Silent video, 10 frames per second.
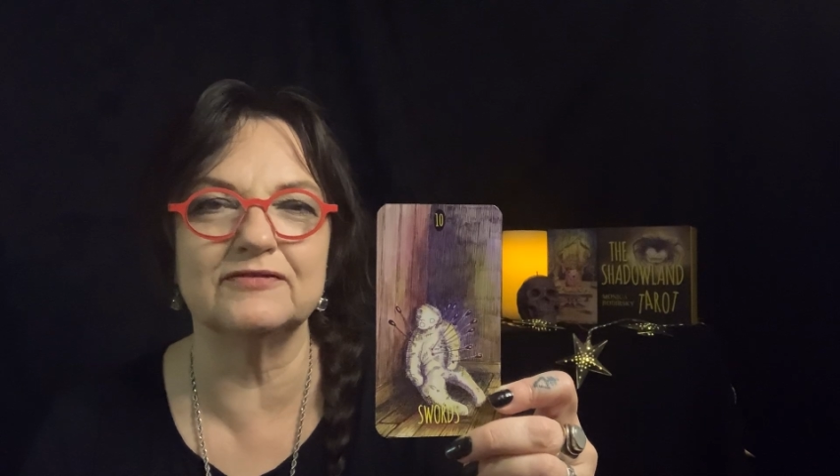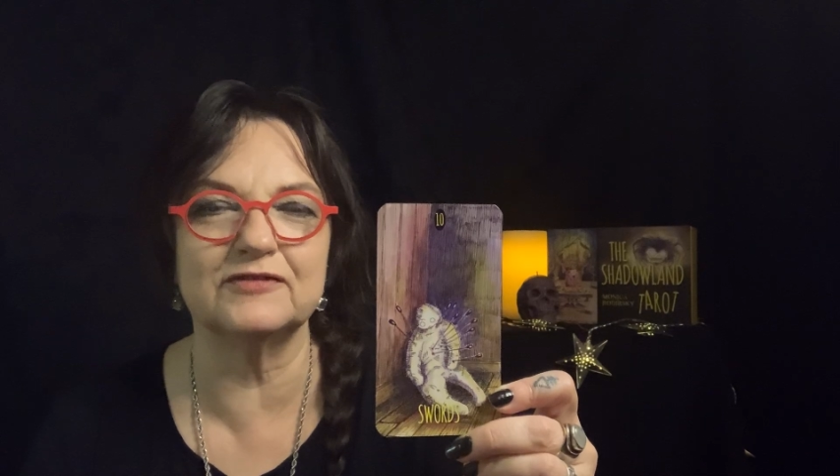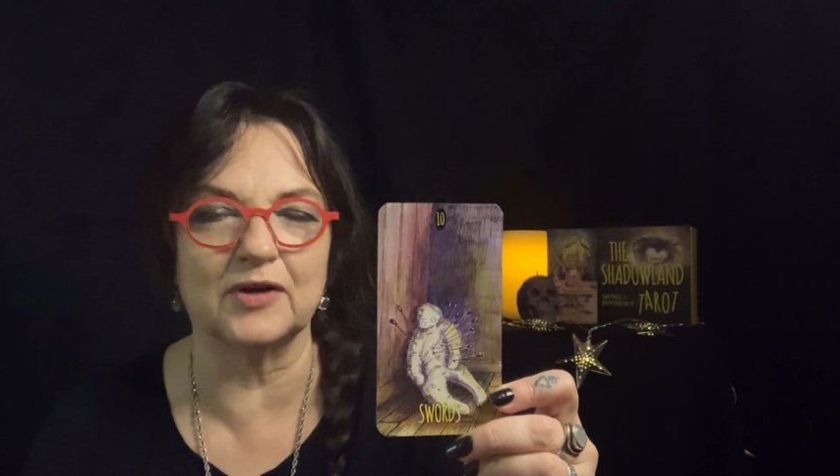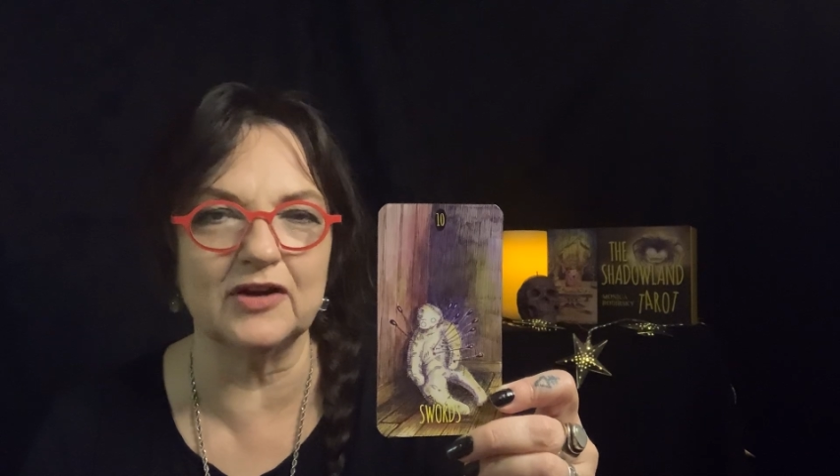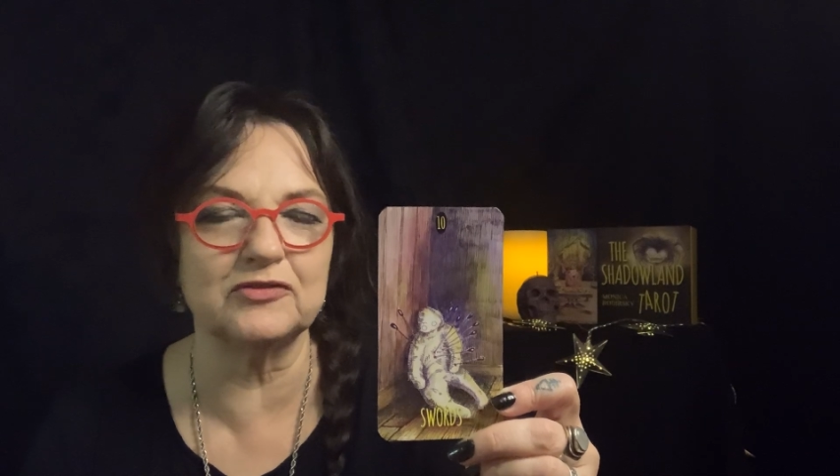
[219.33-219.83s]

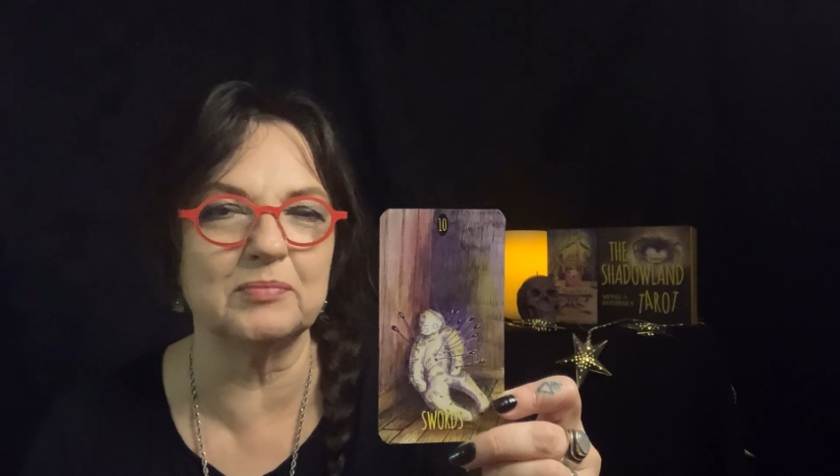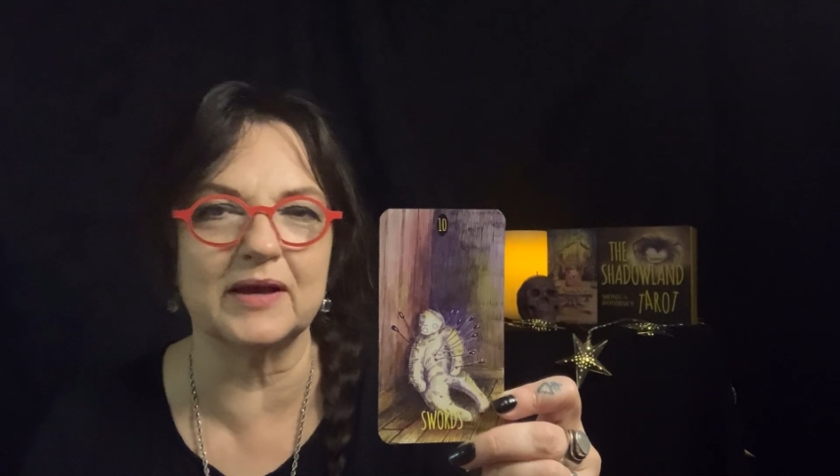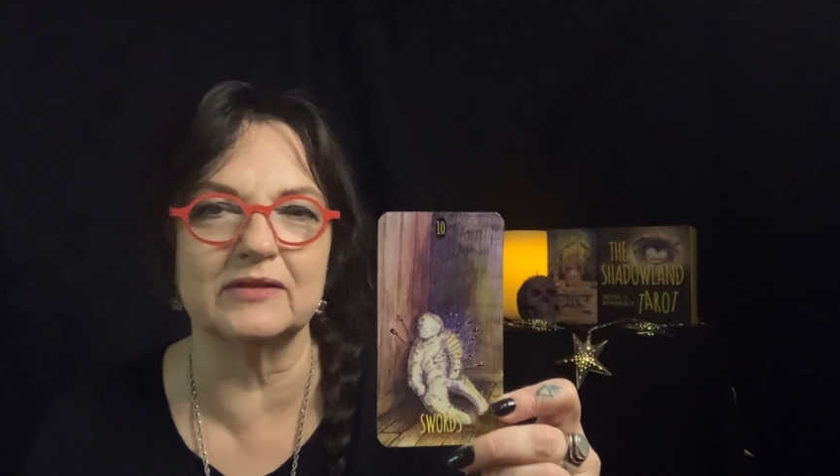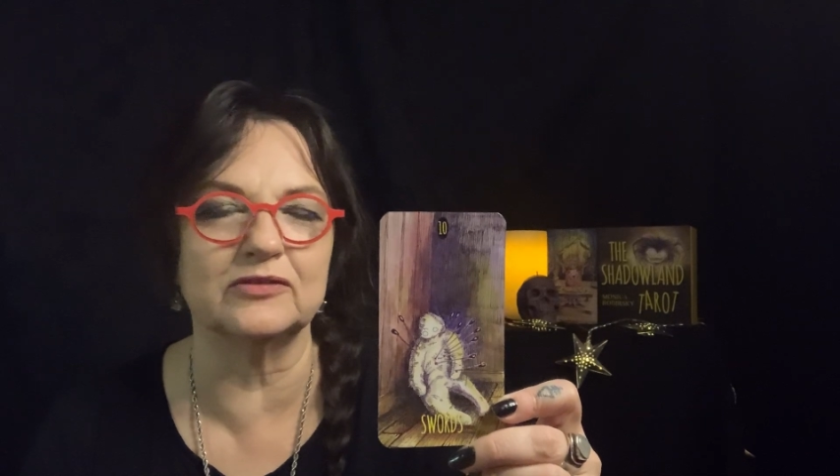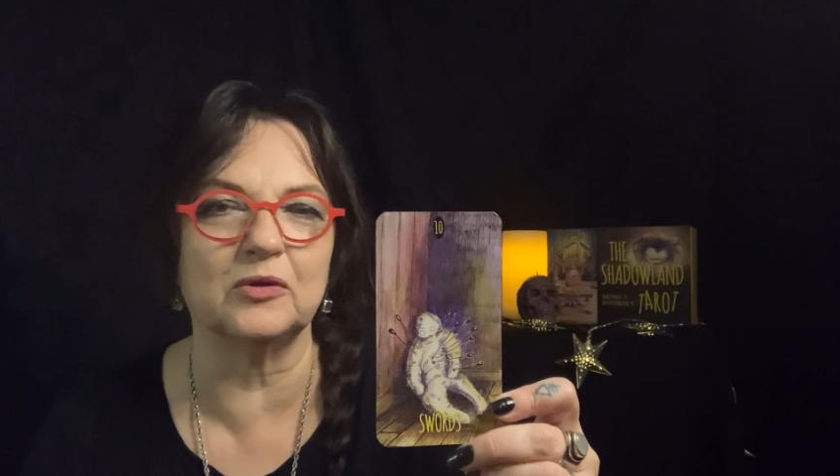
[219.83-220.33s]
crushed by
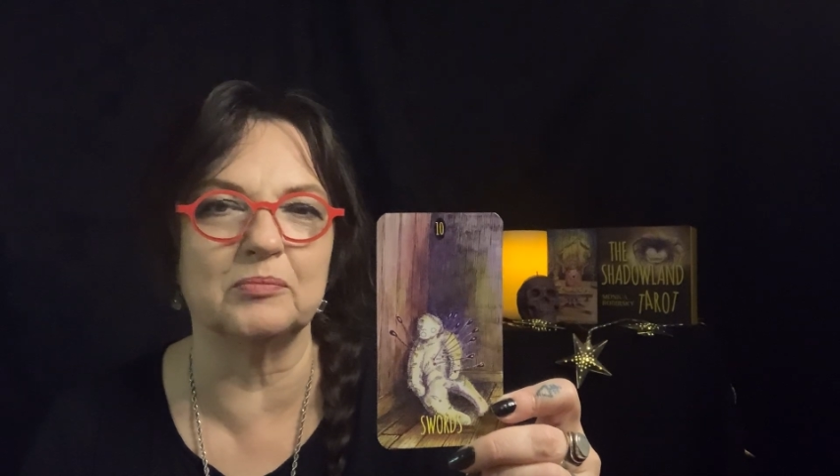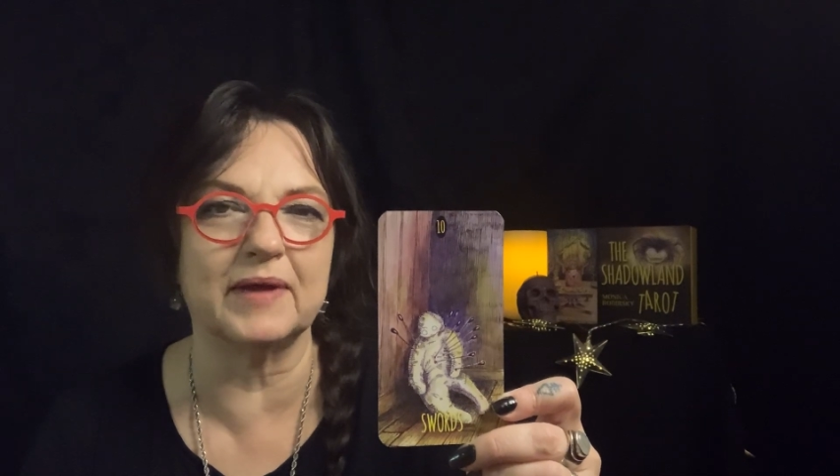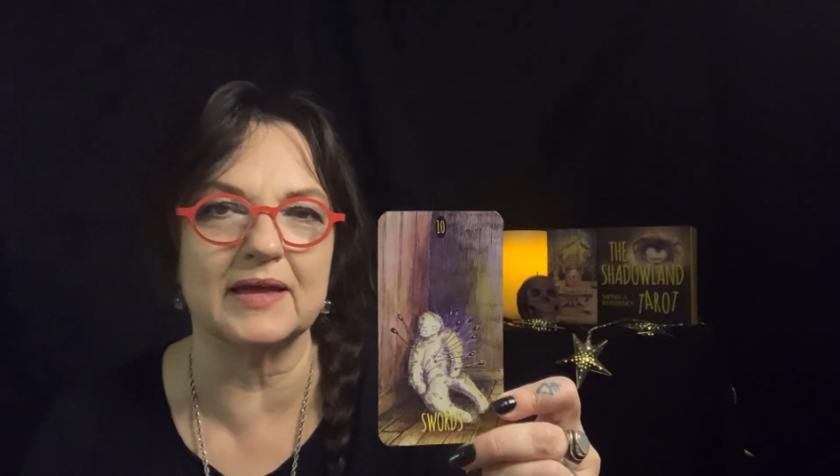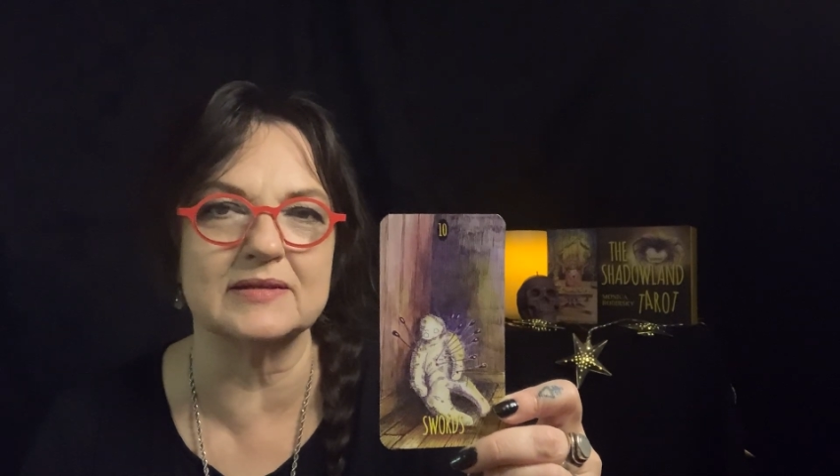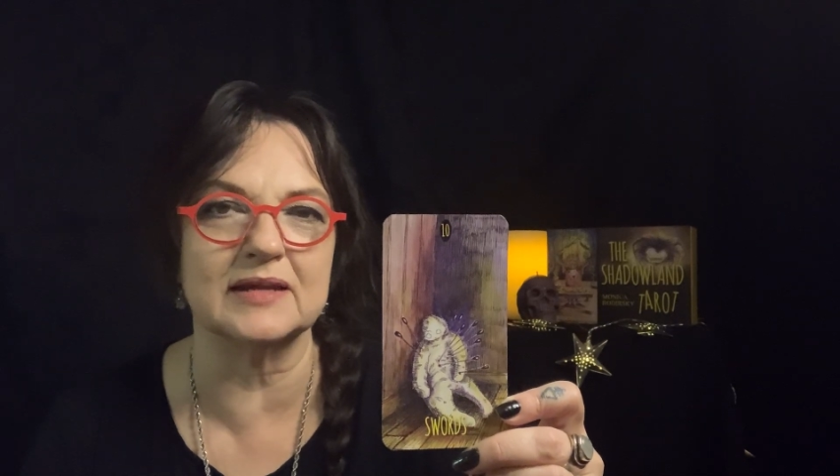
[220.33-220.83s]
this whole
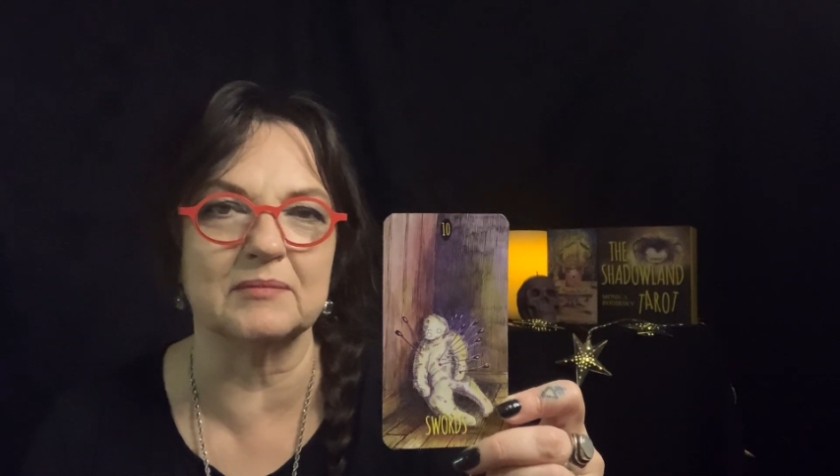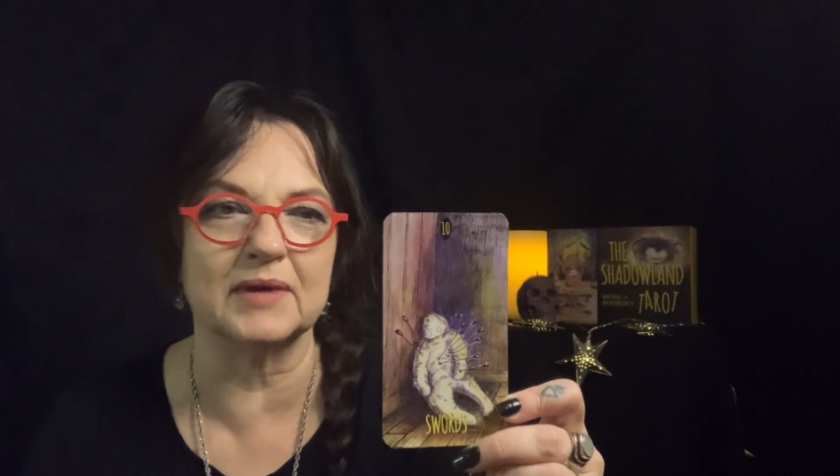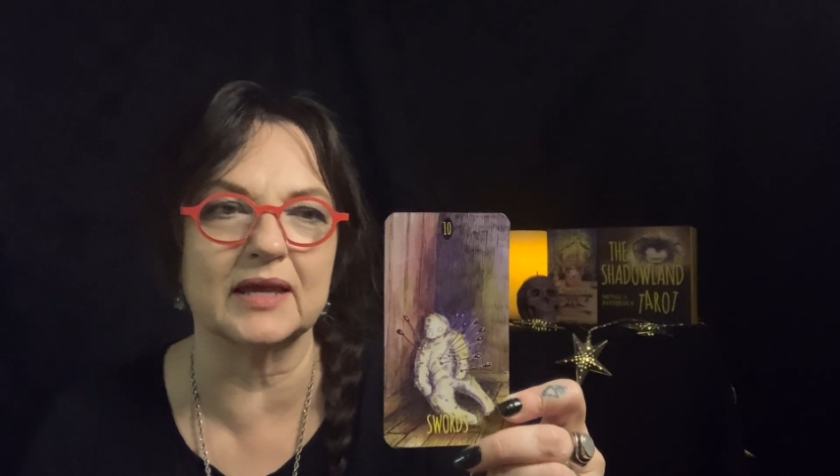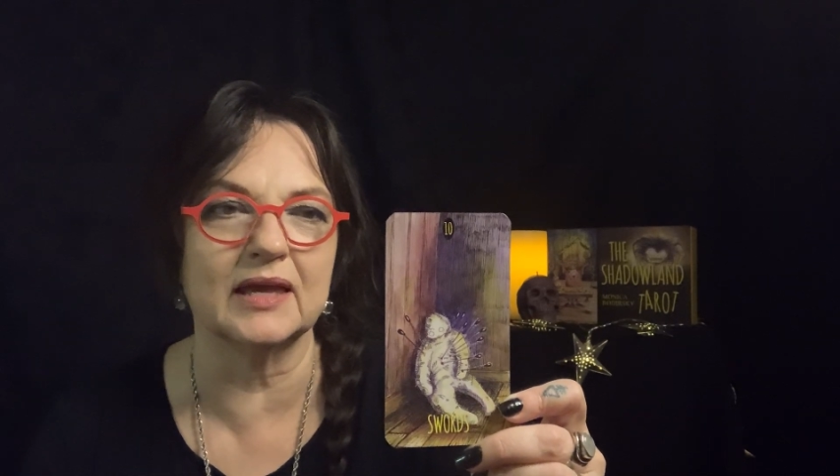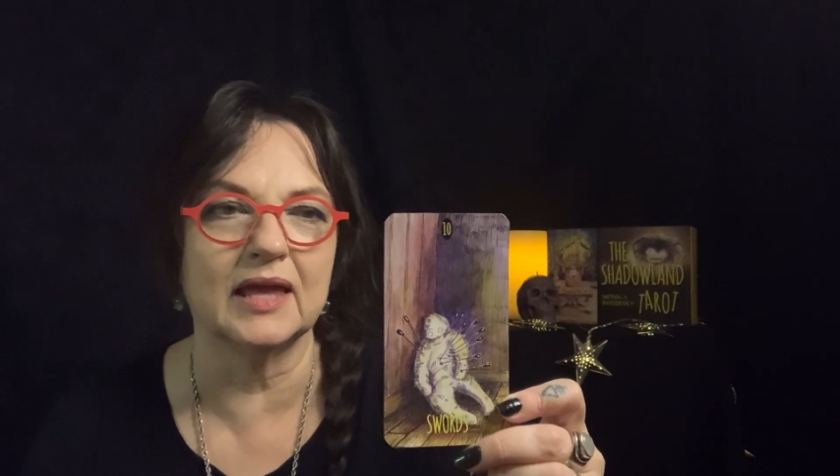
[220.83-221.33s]
pandemic.